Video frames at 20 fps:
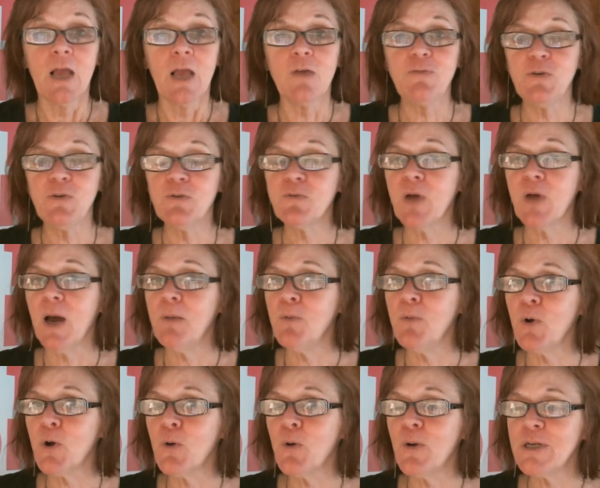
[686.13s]
If you've got
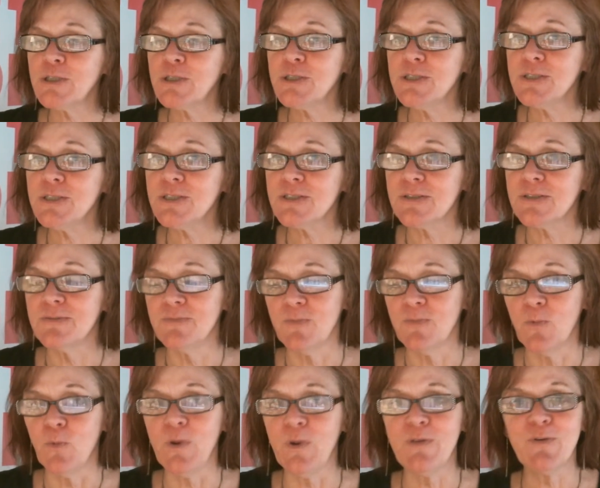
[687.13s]
more questions,
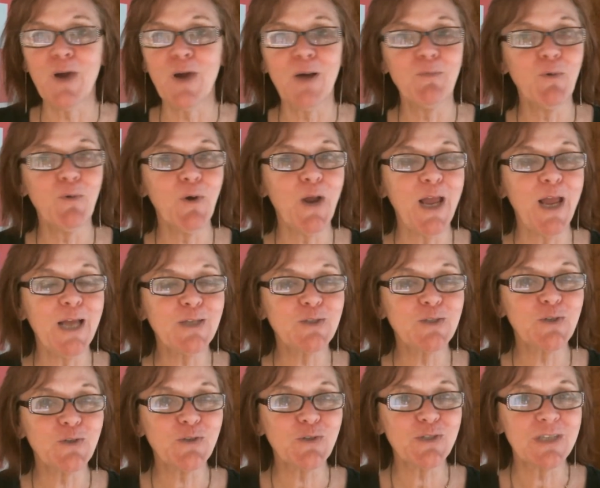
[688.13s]
we've got more
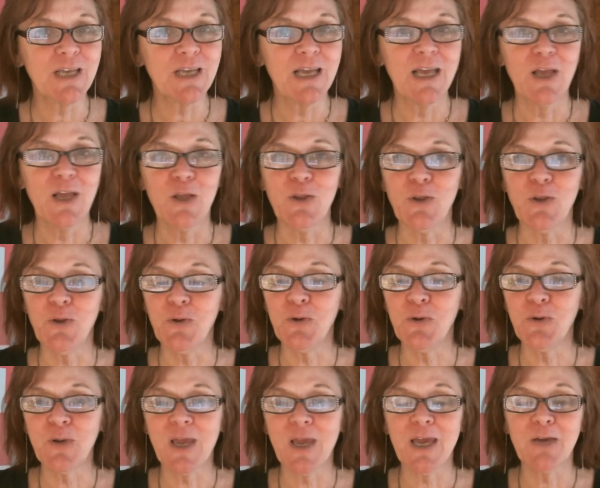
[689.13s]
answers.
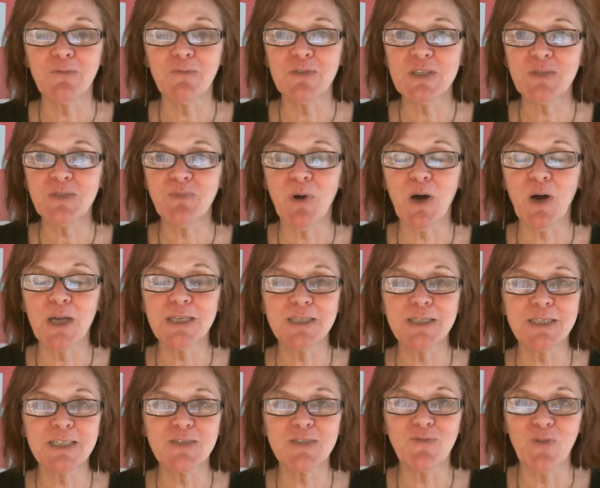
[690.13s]
You can respond to
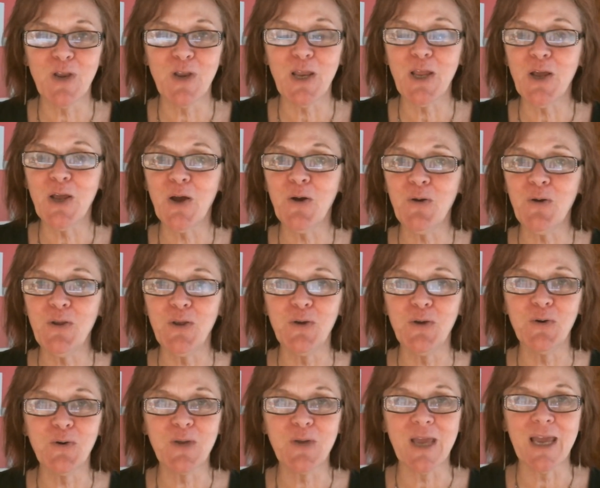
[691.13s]
this video.
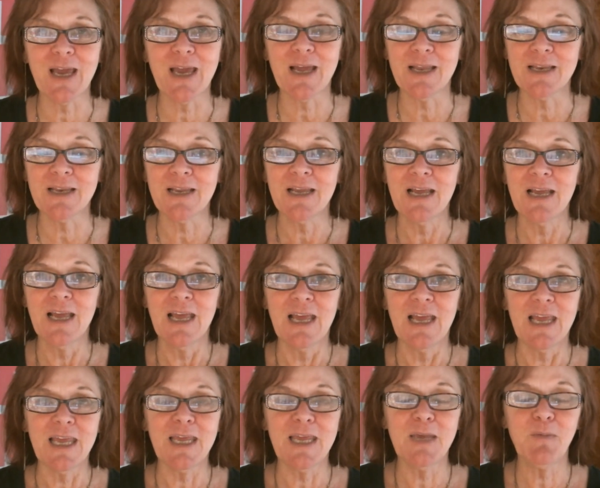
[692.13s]
You can
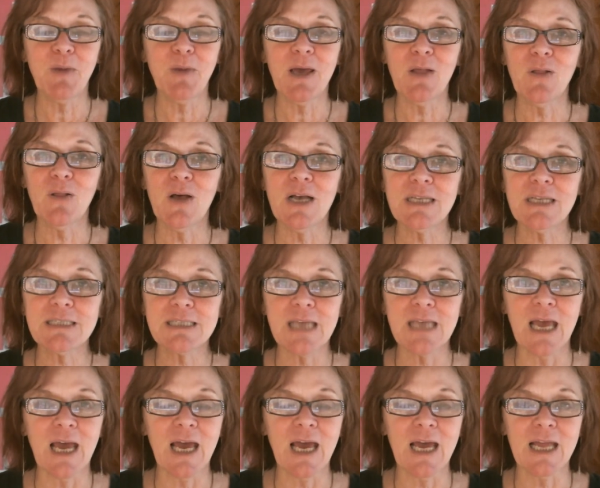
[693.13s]
email us
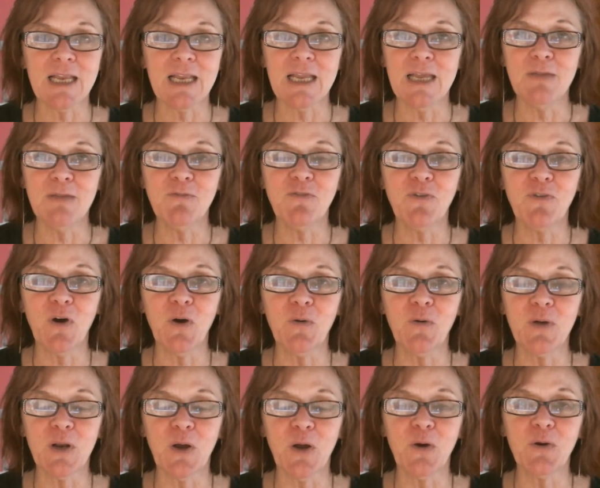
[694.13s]
at
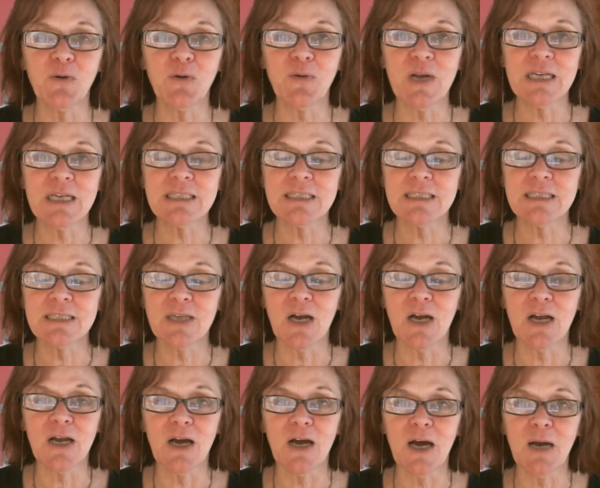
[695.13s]

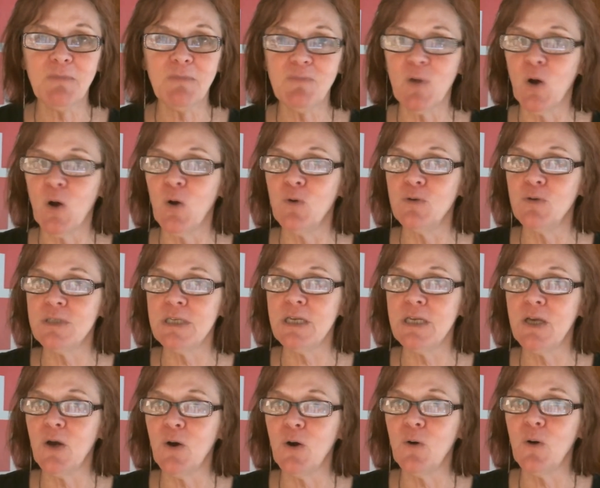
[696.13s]
info@odorexit.com,
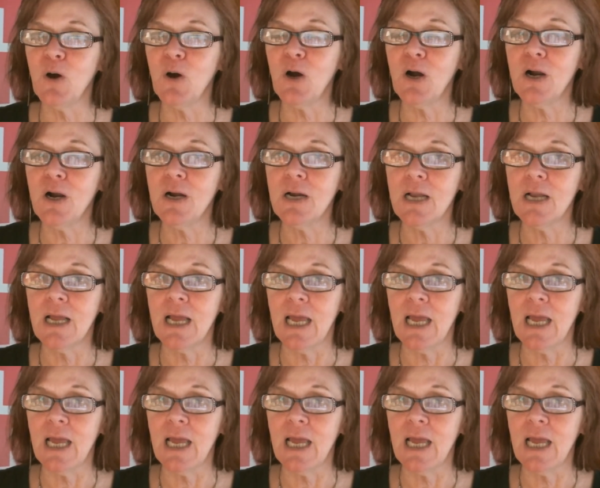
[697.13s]
ODORXIT,